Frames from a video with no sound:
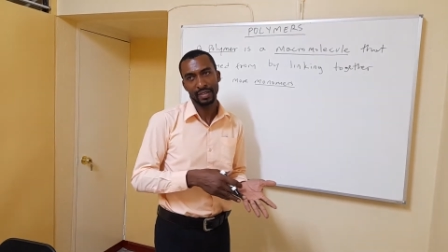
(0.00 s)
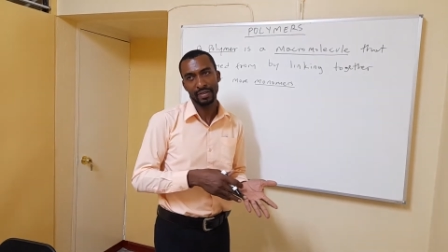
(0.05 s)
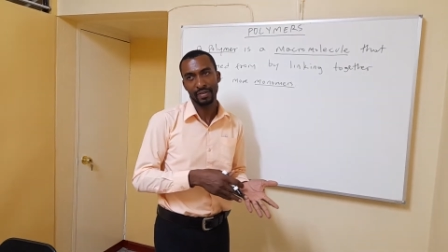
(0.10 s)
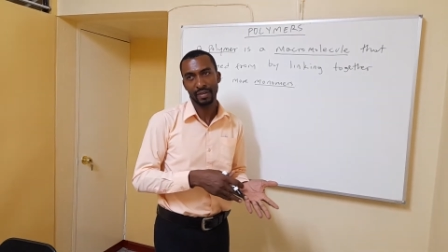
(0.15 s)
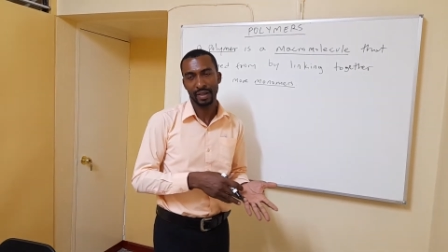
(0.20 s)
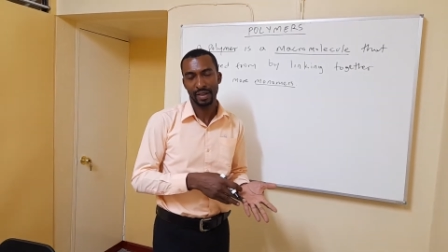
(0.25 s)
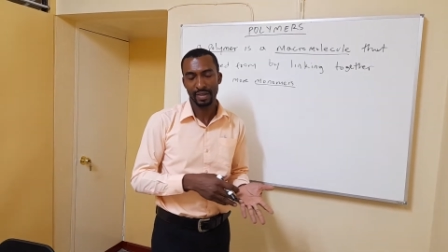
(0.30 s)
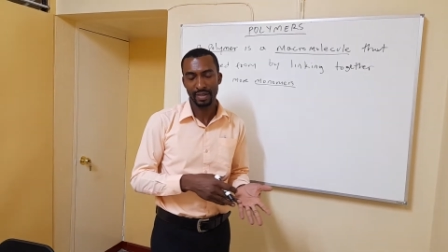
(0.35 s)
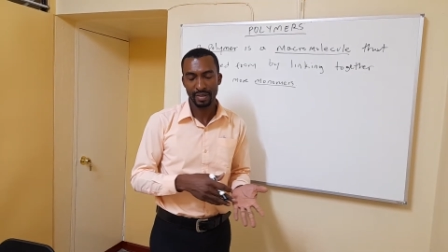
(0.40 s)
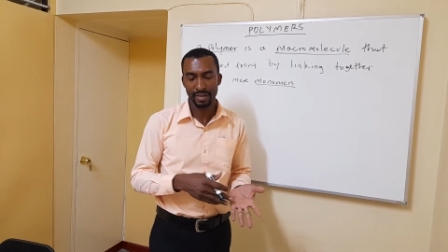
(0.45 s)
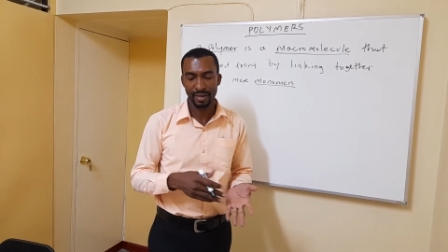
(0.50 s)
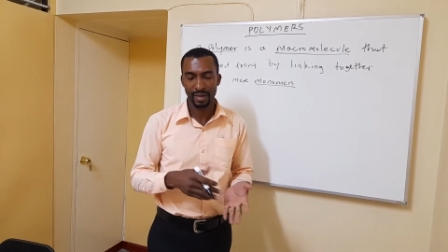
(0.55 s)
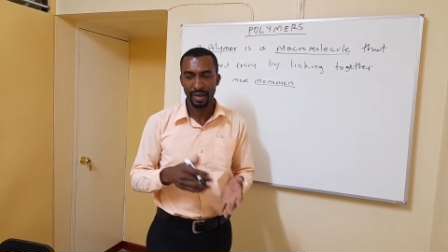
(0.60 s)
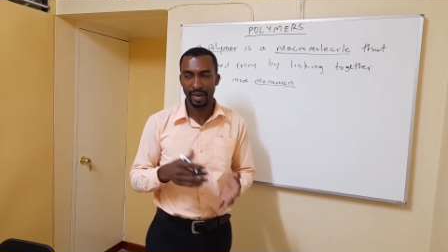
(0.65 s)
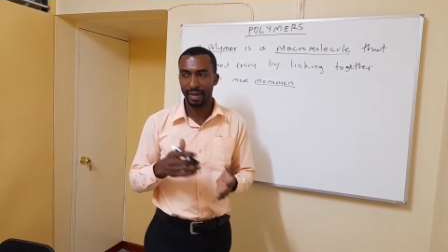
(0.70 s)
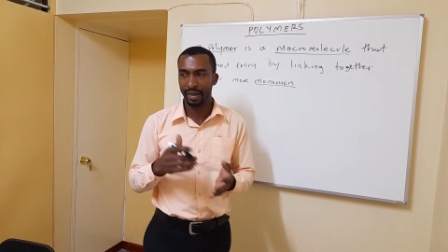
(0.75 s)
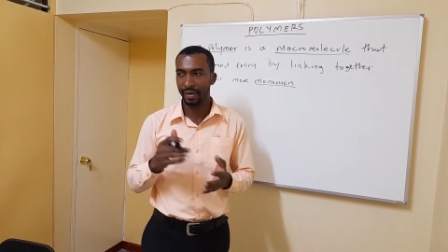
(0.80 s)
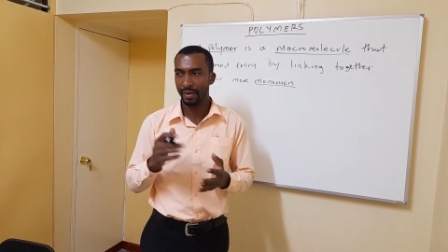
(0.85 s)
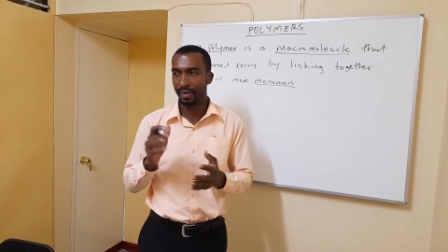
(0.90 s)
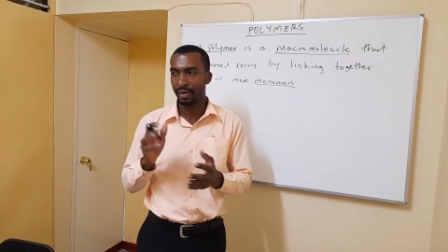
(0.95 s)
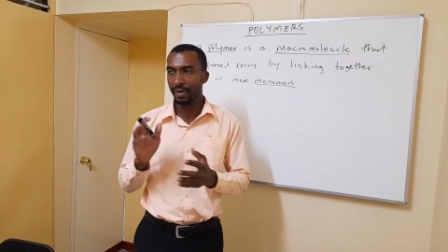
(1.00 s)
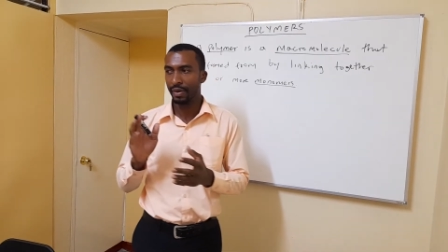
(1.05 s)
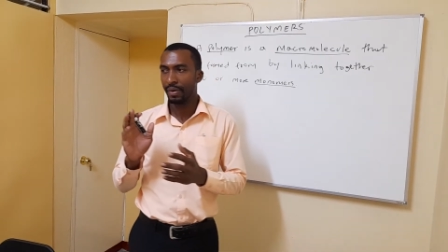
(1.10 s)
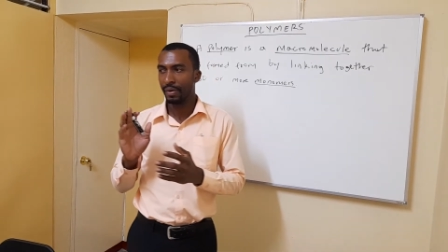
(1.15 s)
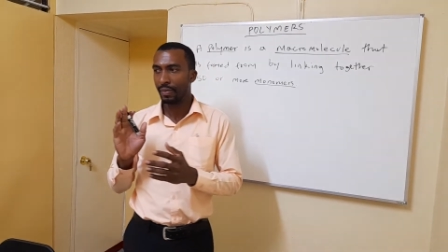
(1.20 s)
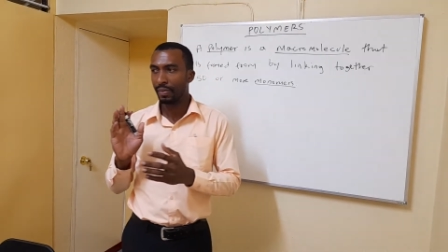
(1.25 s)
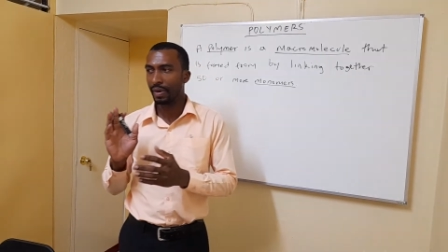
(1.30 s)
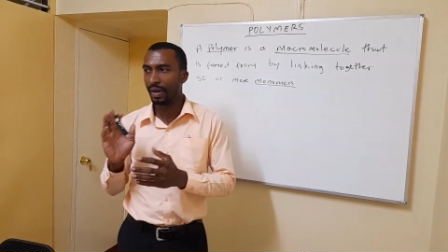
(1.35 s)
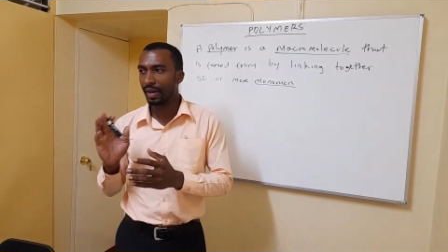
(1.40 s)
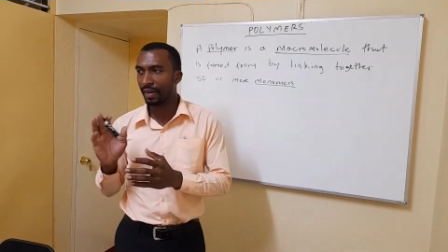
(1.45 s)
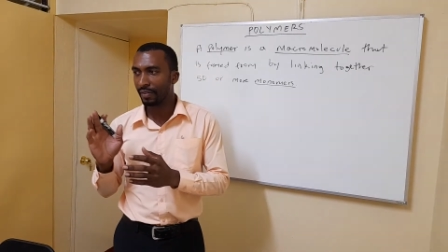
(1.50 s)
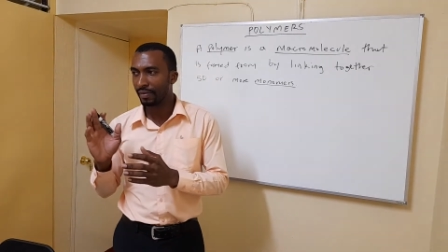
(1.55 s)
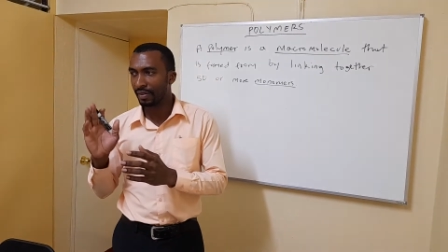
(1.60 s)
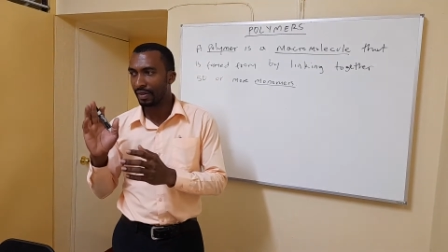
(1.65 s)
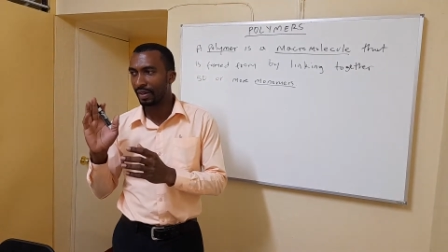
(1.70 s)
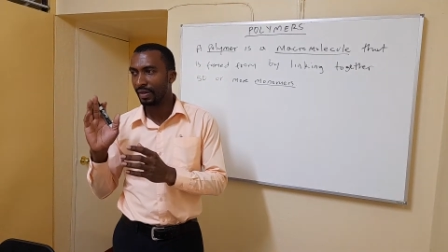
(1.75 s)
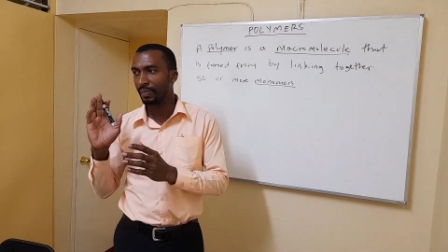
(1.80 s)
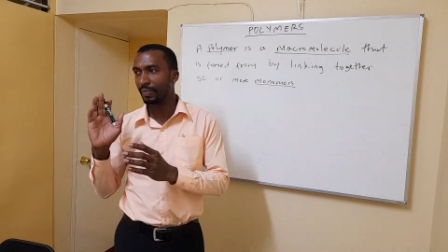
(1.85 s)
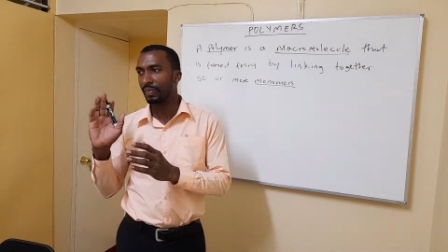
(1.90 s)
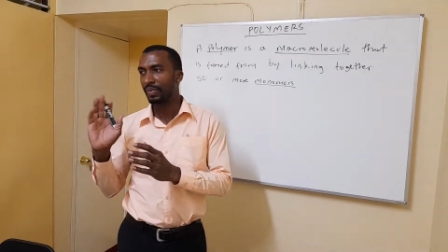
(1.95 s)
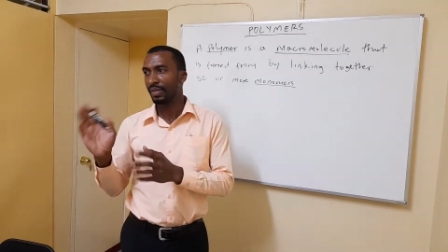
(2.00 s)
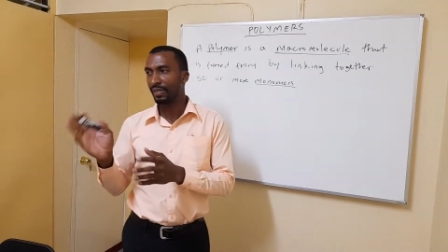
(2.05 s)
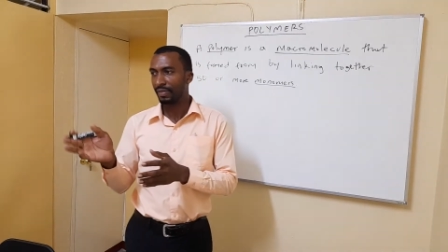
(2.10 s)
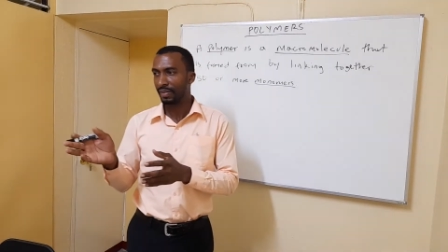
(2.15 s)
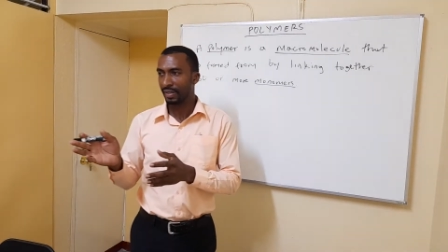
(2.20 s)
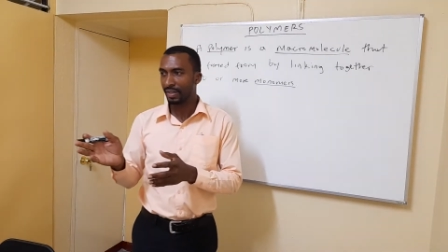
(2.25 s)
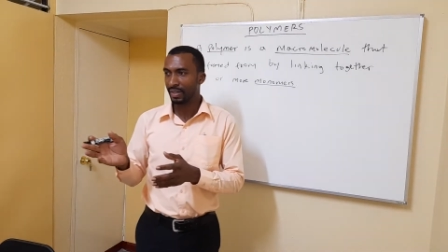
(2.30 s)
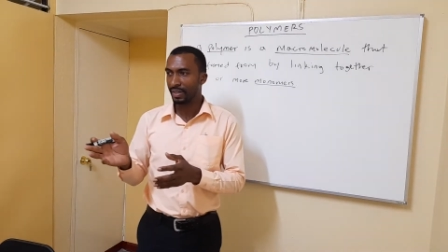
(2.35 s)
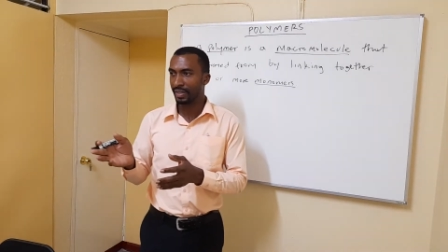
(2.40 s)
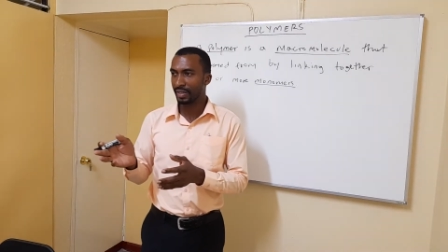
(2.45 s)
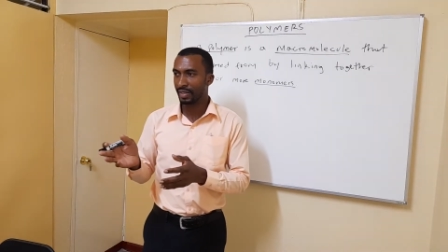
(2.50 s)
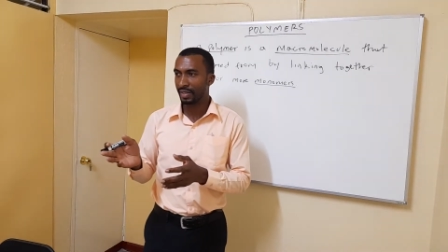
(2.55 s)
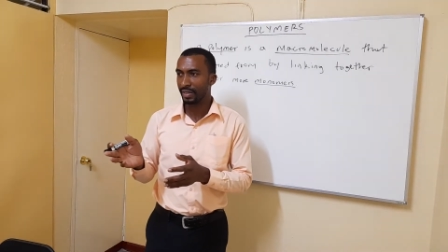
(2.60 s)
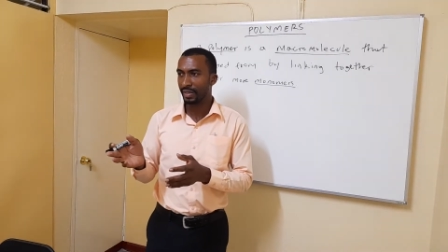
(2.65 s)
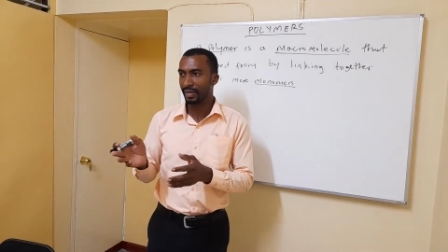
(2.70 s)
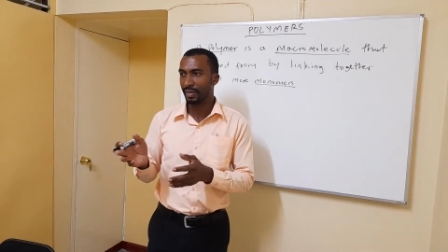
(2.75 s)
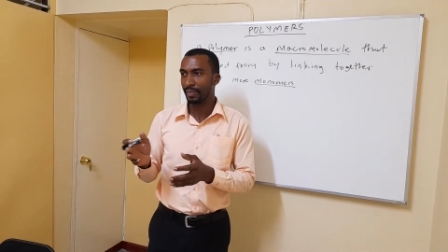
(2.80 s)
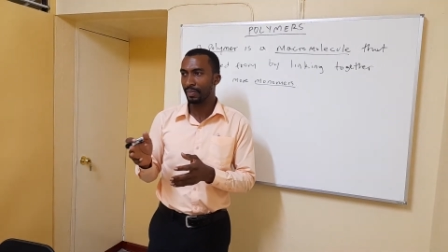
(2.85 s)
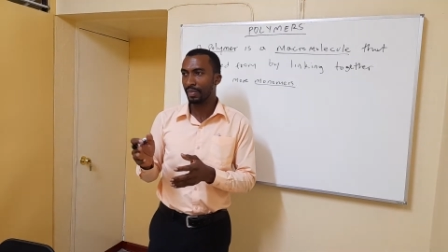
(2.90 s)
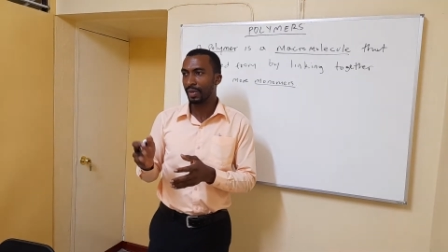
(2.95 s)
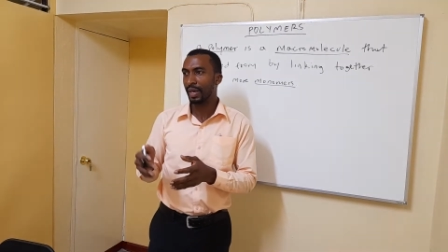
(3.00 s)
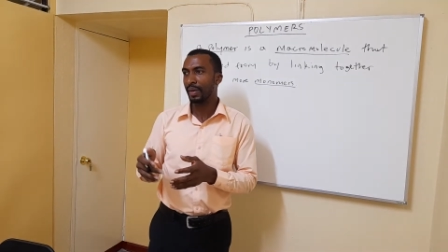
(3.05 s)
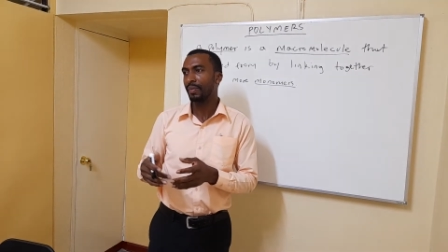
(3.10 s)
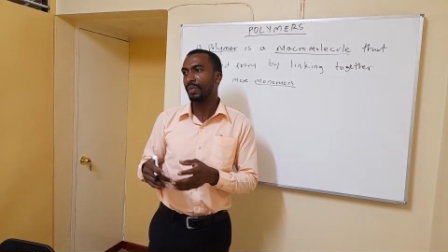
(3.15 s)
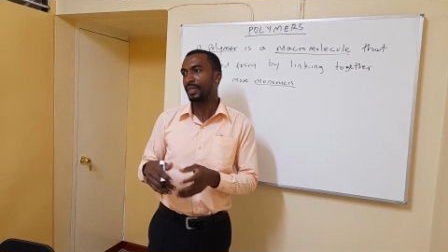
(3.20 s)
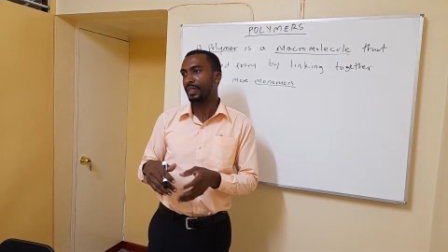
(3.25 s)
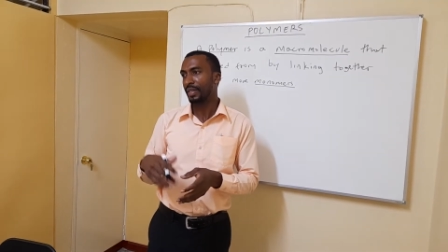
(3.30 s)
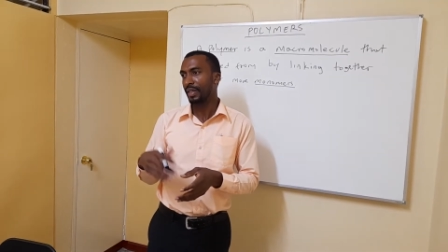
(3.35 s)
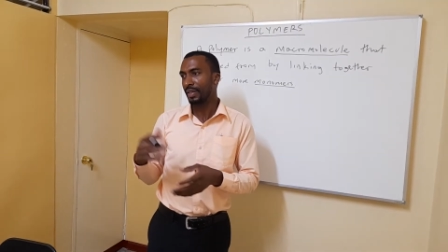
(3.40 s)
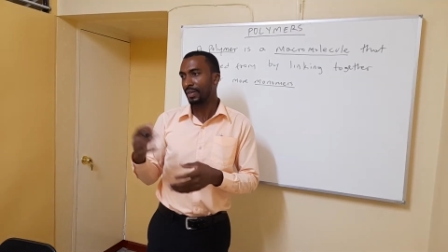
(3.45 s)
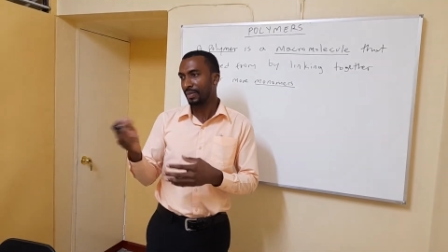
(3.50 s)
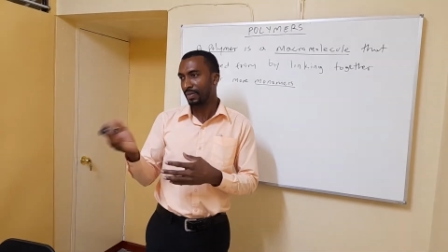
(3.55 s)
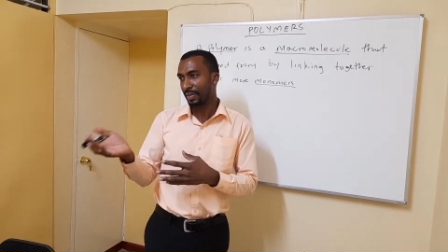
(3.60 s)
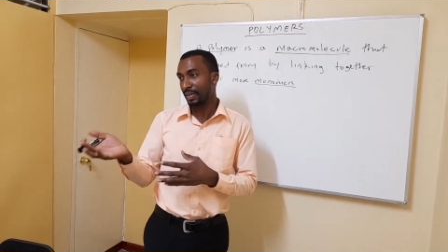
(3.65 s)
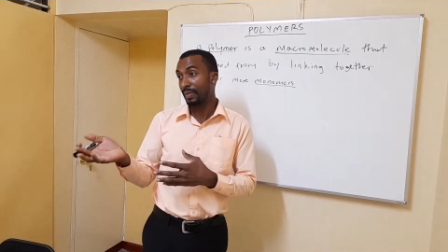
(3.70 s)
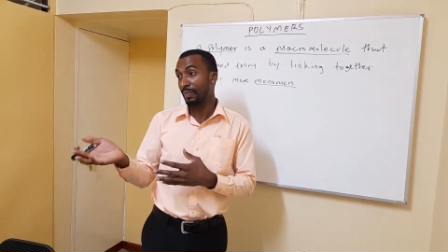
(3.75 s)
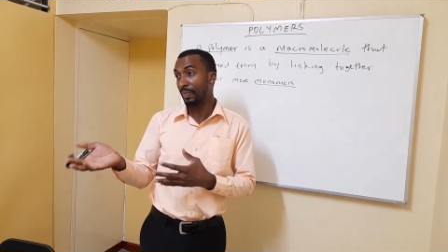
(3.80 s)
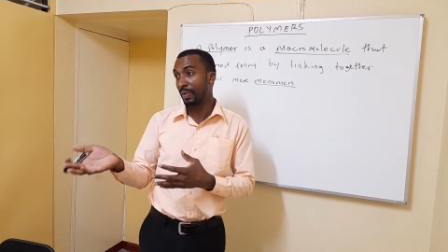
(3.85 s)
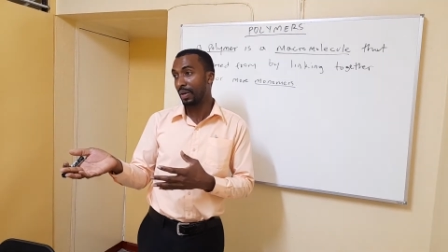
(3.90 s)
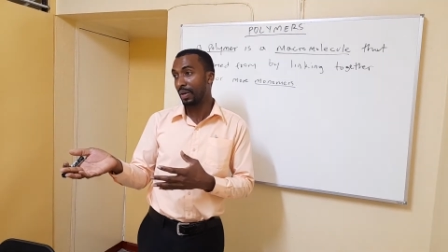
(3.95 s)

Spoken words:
So you can see, like, we have the PVC pipe which they use in